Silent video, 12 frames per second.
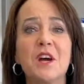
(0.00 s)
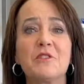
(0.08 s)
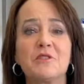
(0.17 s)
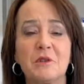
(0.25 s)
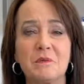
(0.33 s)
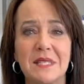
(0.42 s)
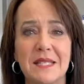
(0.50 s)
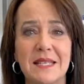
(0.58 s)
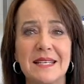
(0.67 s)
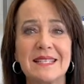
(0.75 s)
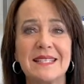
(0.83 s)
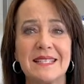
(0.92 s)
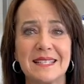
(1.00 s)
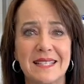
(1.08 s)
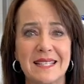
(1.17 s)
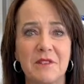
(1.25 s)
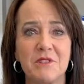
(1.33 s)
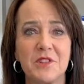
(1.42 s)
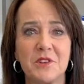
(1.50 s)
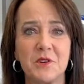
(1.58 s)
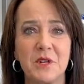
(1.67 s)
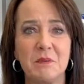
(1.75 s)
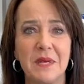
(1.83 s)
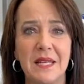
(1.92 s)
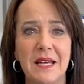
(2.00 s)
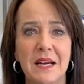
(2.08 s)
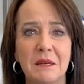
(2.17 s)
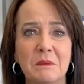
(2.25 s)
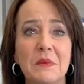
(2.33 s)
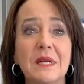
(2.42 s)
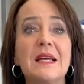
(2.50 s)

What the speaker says: from 6 to 7:30 p.m.